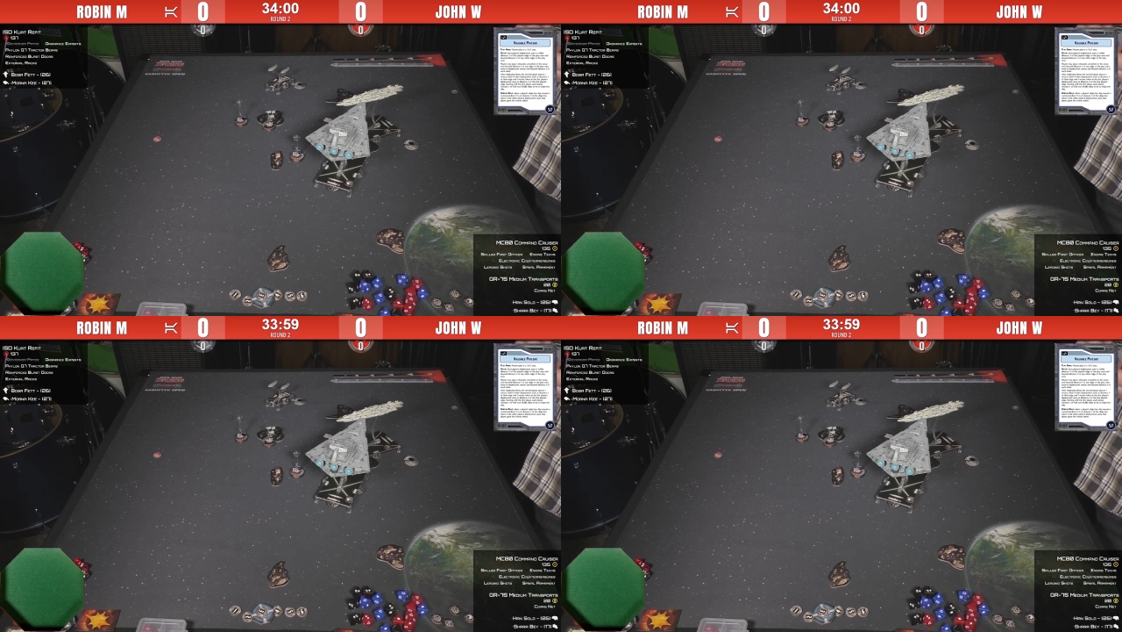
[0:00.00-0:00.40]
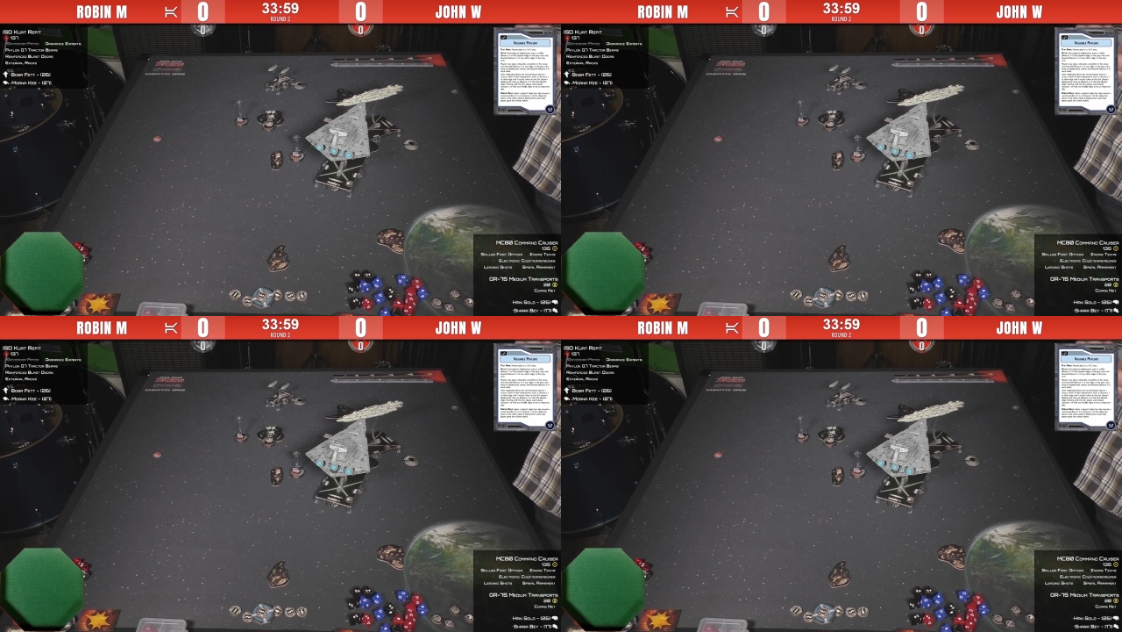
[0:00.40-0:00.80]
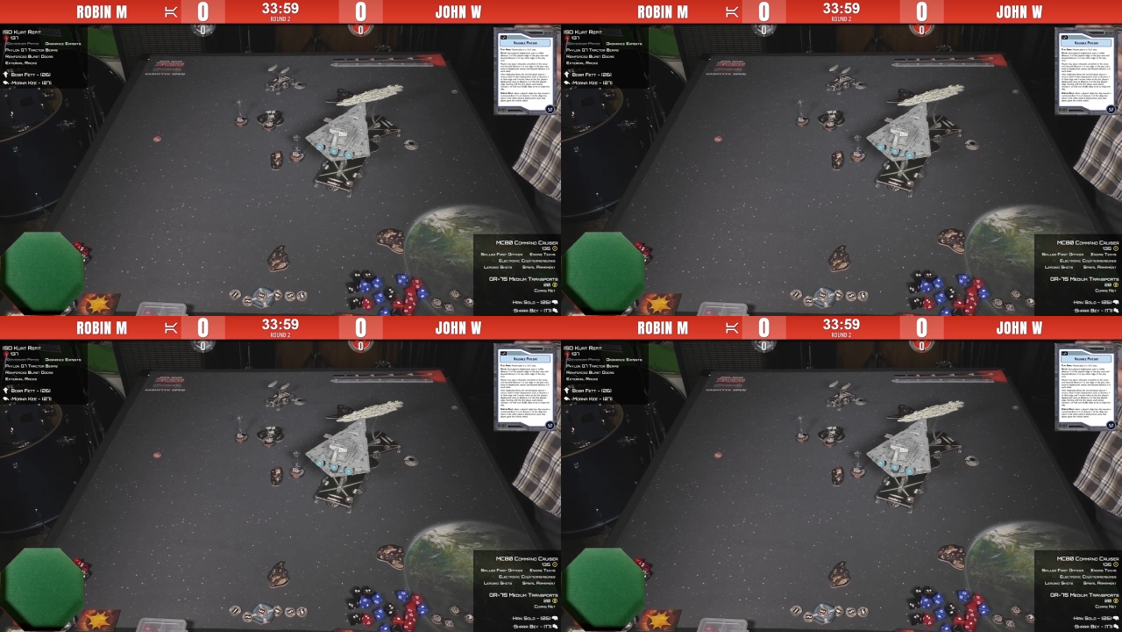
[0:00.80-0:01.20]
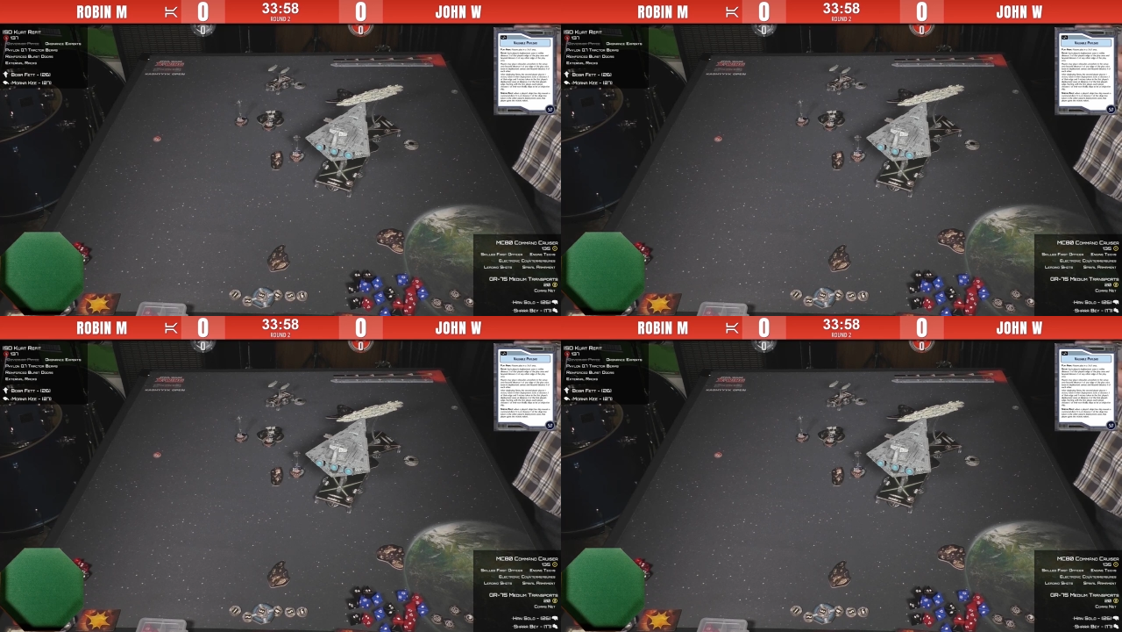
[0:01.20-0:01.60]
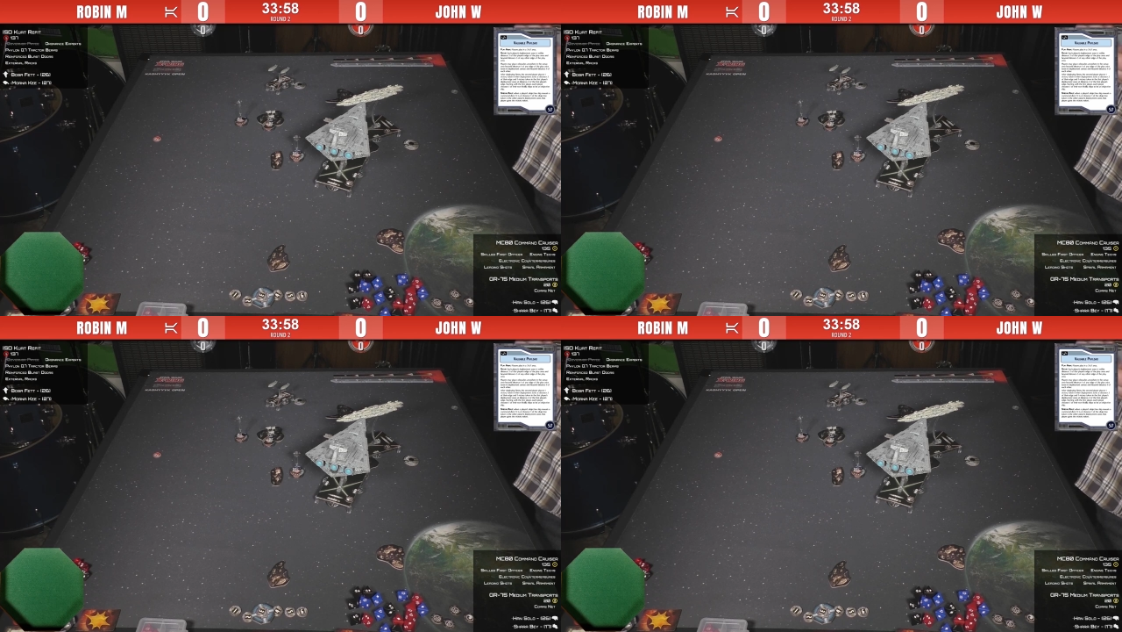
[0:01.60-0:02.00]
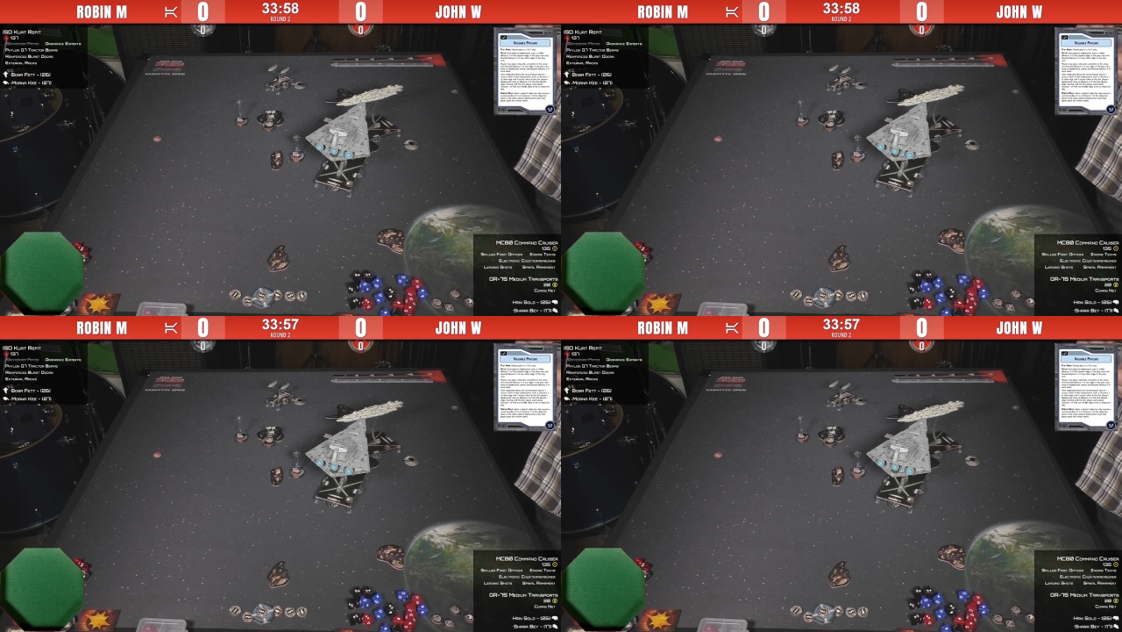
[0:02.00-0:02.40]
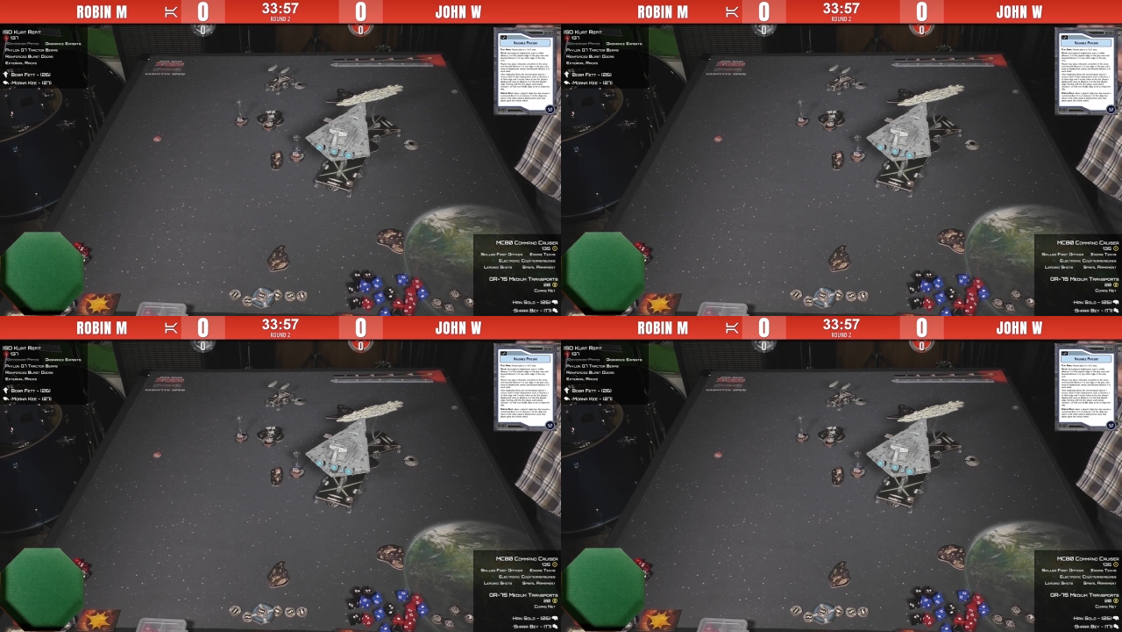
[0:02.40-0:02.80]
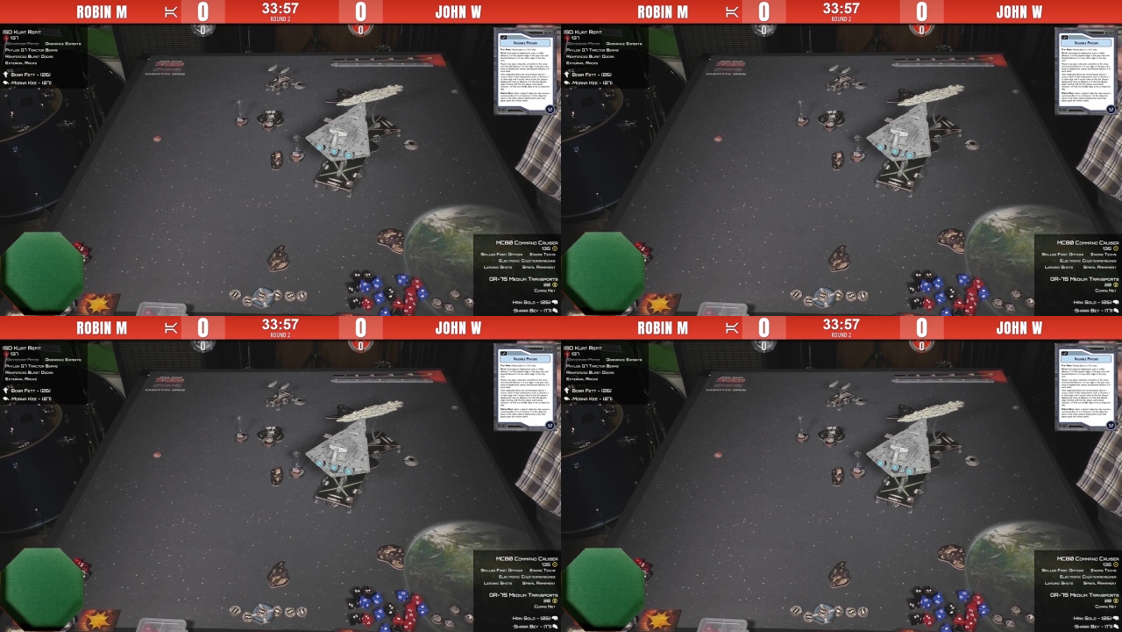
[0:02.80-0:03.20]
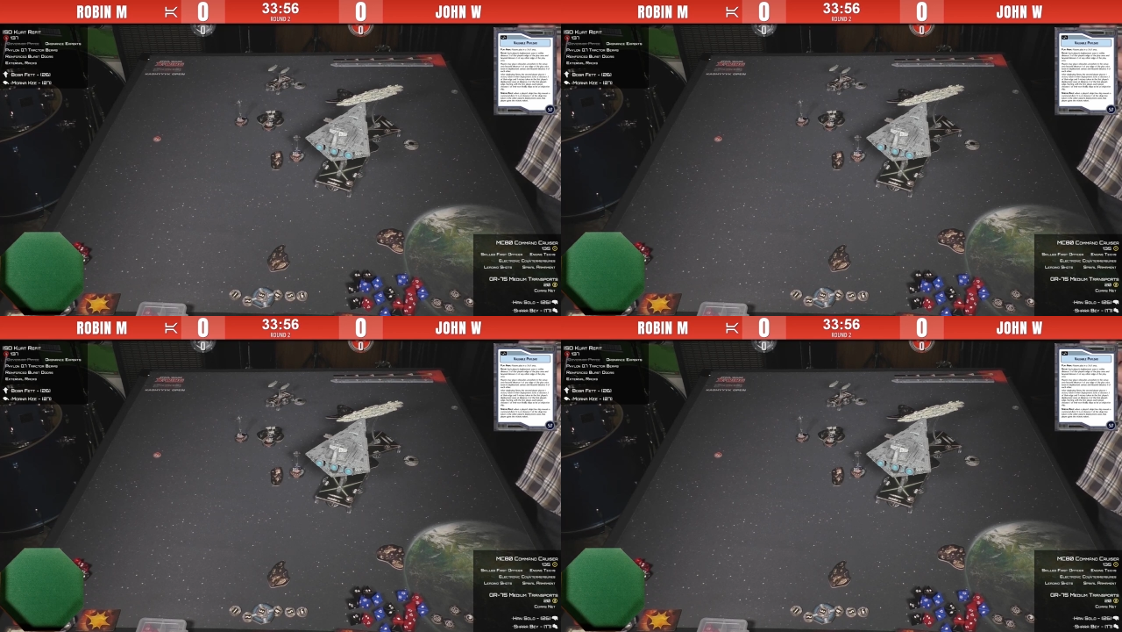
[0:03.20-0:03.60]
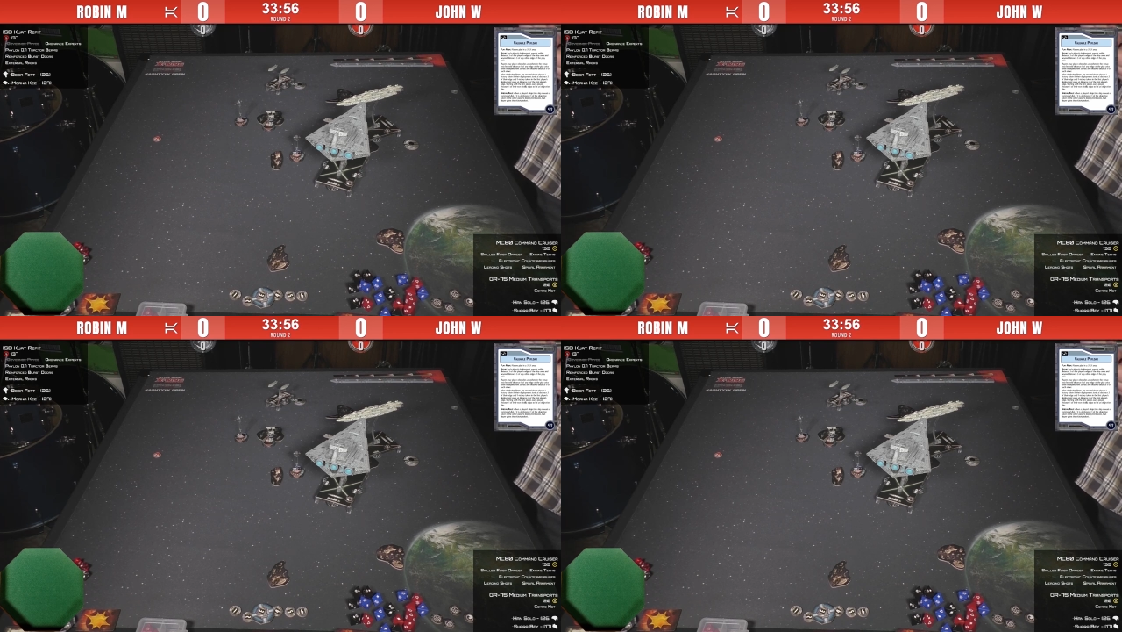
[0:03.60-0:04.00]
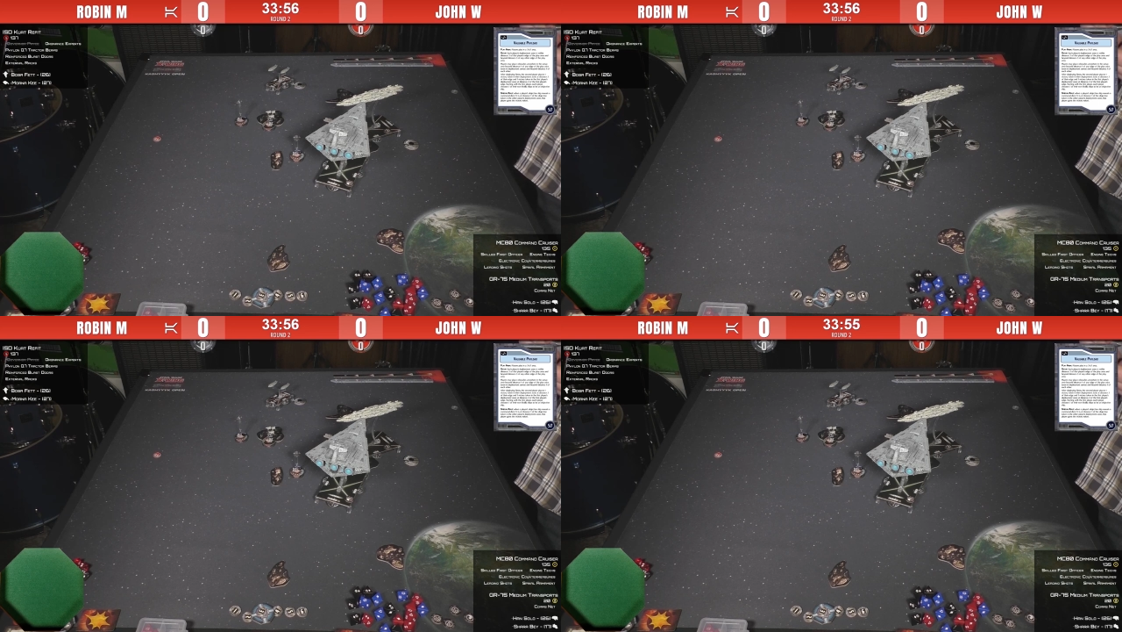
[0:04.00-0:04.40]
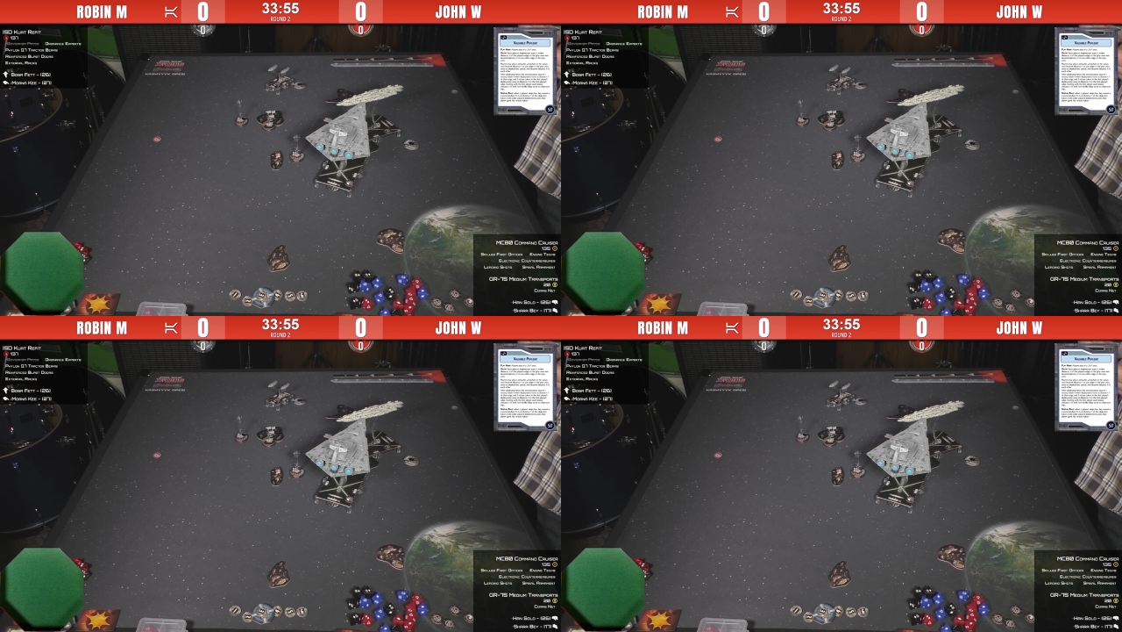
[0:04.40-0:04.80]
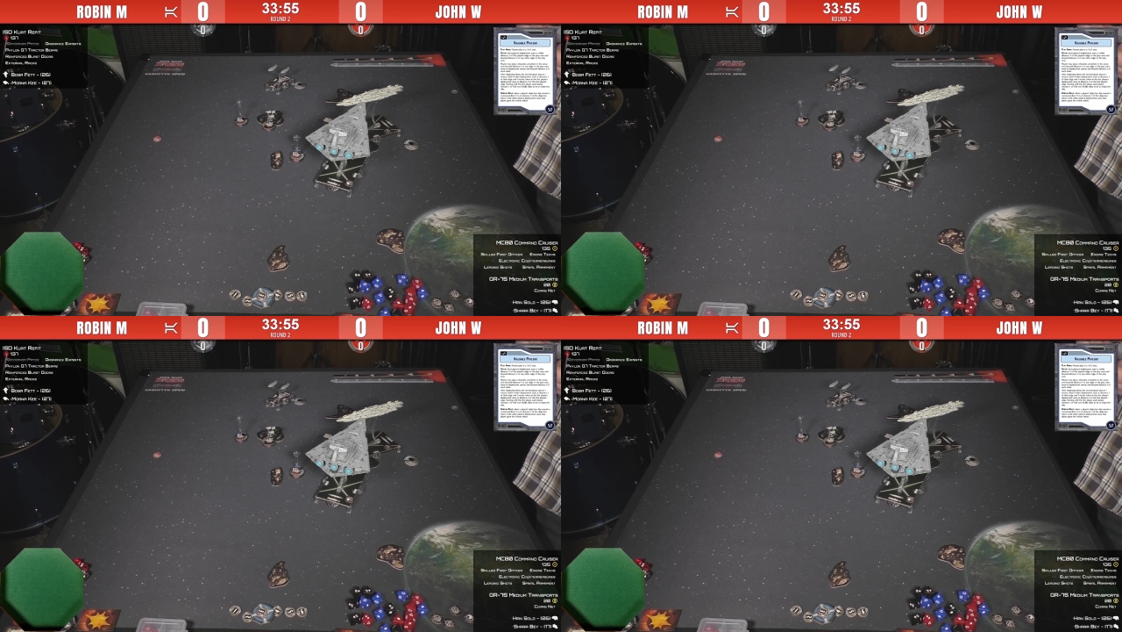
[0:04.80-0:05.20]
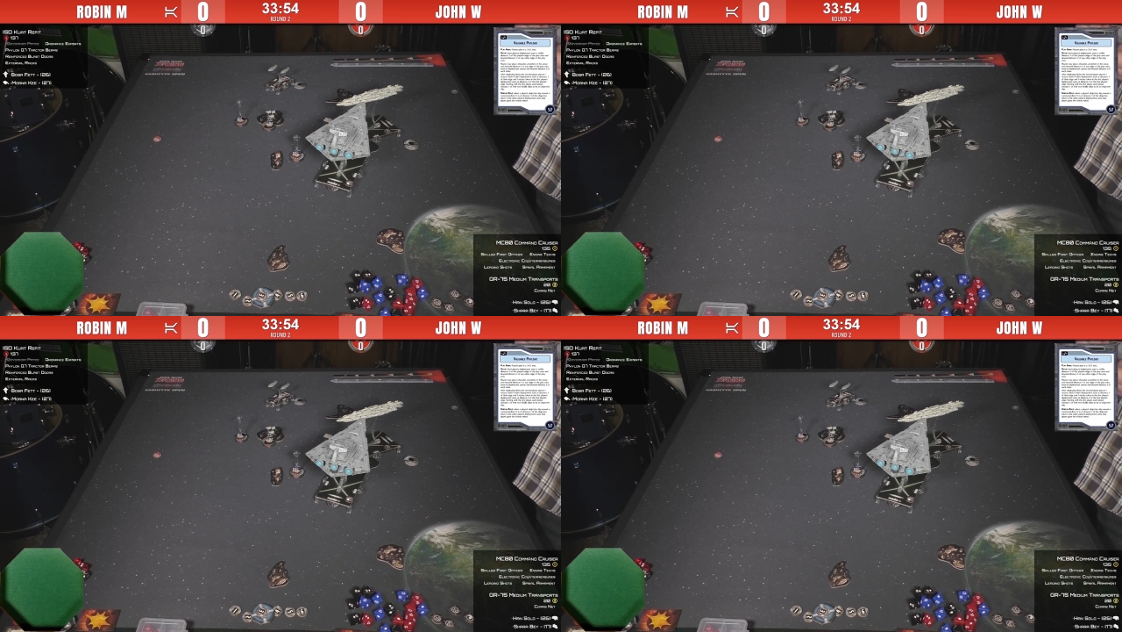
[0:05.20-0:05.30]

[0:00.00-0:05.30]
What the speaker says: [unreadable: no face in view]